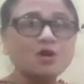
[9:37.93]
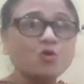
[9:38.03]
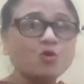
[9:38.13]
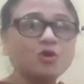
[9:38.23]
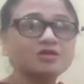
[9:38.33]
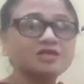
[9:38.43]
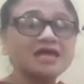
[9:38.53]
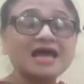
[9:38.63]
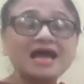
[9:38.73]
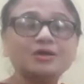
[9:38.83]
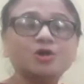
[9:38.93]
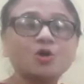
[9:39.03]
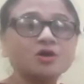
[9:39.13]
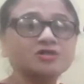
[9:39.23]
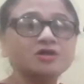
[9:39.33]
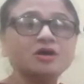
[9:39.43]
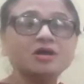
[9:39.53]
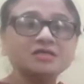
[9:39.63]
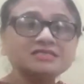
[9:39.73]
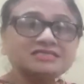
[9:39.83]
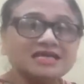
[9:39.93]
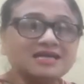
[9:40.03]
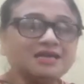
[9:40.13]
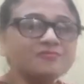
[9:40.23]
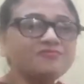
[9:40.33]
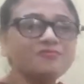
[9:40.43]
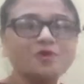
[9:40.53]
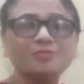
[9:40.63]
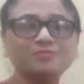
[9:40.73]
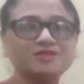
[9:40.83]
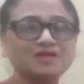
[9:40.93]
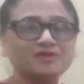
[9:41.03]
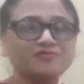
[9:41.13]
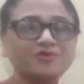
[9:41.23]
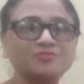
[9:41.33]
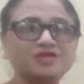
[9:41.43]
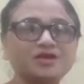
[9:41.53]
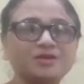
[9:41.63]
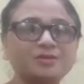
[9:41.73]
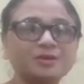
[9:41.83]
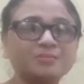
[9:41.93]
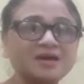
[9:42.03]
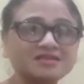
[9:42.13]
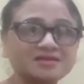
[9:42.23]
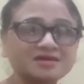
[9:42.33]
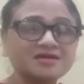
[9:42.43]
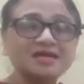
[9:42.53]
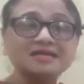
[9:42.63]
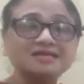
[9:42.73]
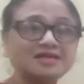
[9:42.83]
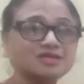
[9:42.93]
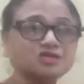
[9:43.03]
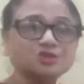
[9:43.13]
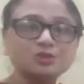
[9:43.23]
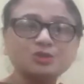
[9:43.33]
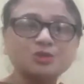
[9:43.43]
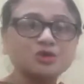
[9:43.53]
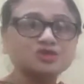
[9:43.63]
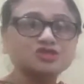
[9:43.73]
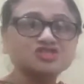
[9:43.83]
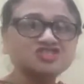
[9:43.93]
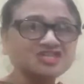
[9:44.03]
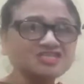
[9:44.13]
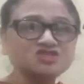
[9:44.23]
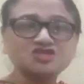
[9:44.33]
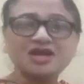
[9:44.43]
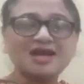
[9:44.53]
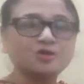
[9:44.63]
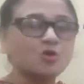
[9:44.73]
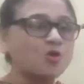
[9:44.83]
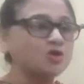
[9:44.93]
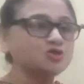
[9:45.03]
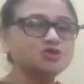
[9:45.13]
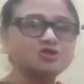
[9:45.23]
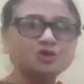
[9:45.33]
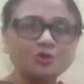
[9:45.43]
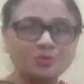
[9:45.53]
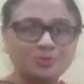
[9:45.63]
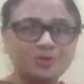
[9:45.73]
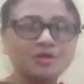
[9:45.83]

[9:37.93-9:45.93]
or they had got the signal from their mother that they should not chit chat or chirrup,